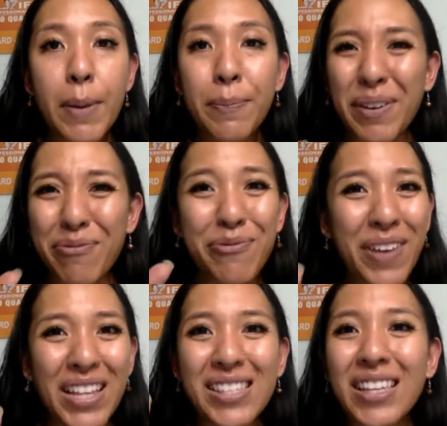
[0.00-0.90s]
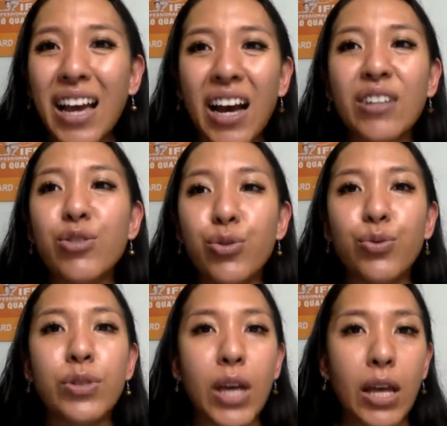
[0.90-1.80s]
But fats can't
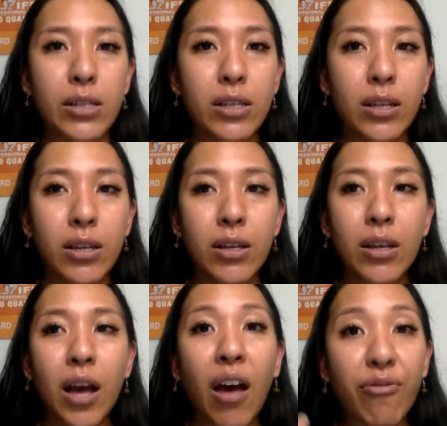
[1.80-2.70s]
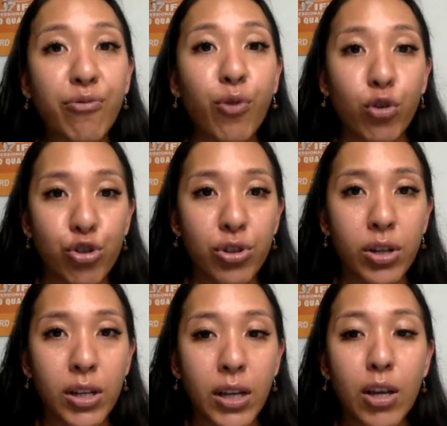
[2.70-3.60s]
do that,
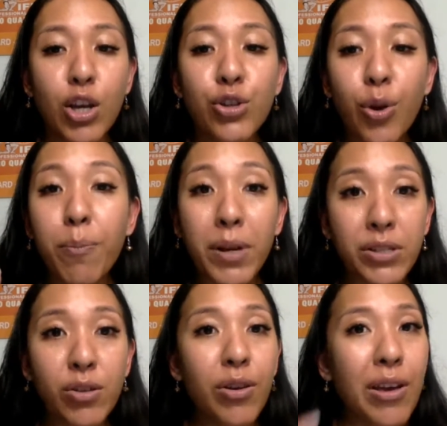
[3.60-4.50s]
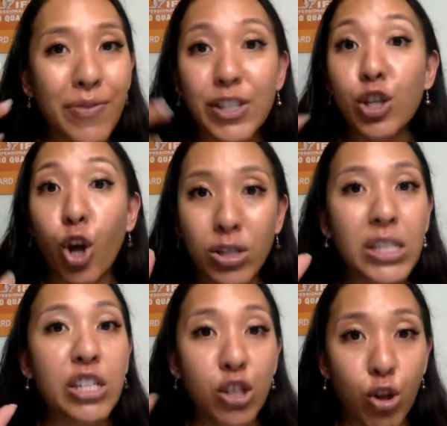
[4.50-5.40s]
unfortunately. So muscle, if it's lost,
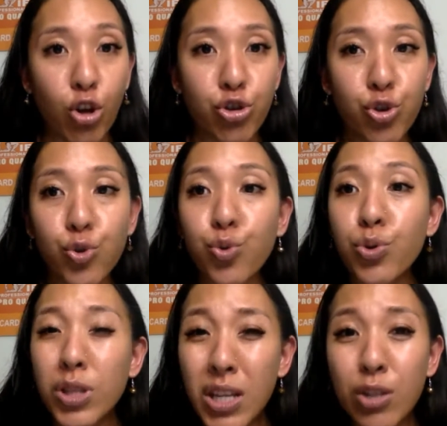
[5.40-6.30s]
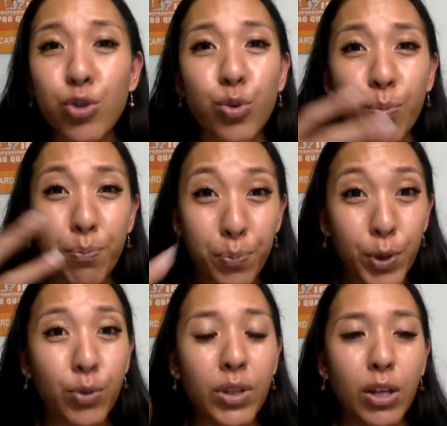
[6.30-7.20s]
it's lost. You need to
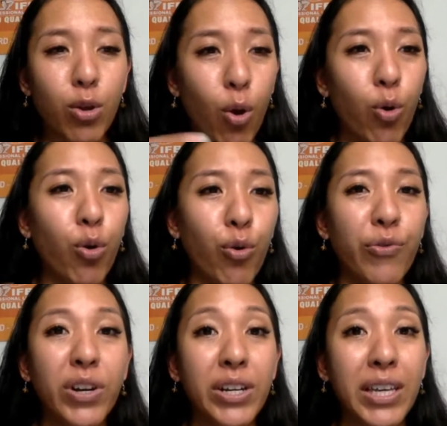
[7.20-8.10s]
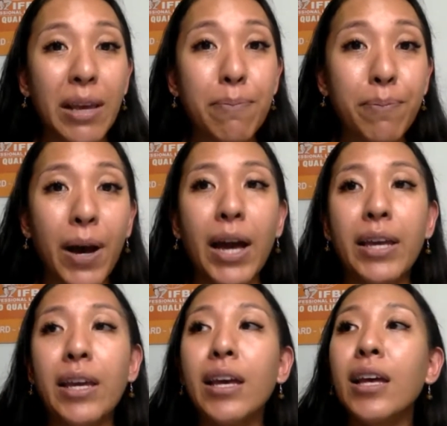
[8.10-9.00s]
build it all over again by